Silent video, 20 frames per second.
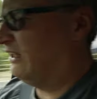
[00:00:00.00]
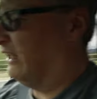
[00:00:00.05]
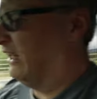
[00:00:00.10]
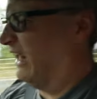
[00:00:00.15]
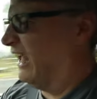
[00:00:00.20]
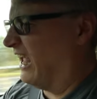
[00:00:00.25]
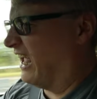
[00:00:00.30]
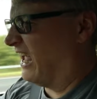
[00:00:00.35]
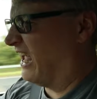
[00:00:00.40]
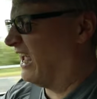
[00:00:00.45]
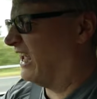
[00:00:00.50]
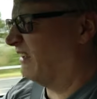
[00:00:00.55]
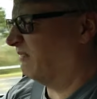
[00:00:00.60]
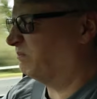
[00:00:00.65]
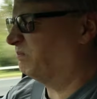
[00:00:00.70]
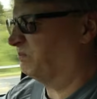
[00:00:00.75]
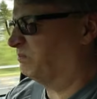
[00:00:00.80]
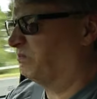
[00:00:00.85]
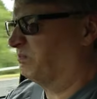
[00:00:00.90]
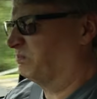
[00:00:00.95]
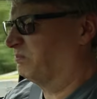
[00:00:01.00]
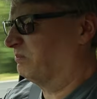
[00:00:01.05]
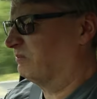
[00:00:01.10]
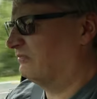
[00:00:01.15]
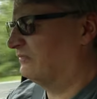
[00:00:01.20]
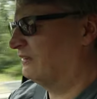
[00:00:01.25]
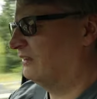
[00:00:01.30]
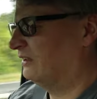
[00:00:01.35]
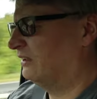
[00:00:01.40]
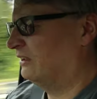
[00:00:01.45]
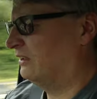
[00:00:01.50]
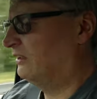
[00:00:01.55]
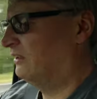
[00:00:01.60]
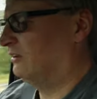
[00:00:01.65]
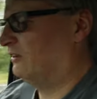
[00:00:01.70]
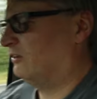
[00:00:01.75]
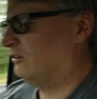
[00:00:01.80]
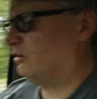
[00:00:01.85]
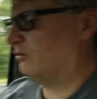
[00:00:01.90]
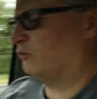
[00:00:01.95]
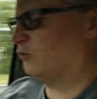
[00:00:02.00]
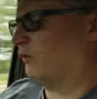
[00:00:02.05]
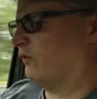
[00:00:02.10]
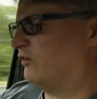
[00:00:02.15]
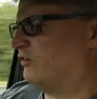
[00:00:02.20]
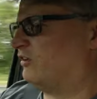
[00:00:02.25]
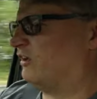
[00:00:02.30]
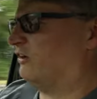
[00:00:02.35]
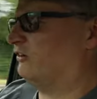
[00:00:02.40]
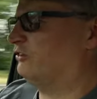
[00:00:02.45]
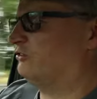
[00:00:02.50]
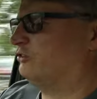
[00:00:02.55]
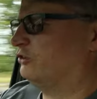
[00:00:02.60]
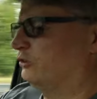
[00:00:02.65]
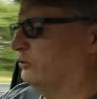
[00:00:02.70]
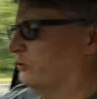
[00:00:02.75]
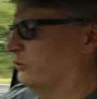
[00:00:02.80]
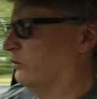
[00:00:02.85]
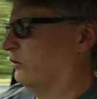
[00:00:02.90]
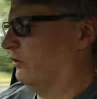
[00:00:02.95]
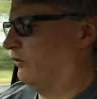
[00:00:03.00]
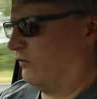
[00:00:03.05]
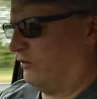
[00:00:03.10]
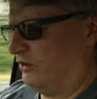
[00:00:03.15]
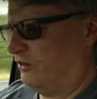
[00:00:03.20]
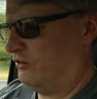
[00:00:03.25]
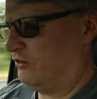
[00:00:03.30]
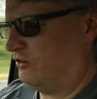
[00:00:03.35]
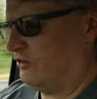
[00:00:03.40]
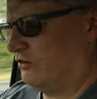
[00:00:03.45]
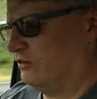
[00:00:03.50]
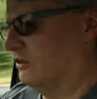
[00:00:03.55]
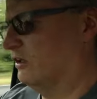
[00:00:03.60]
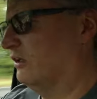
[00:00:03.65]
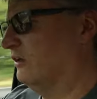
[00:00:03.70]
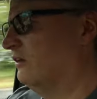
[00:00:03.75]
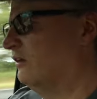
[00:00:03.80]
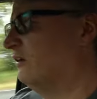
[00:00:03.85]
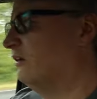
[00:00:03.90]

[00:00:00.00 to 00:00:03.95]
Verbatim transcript: going to hear it, yeah. It comes with the territory with one of these, doesn't it?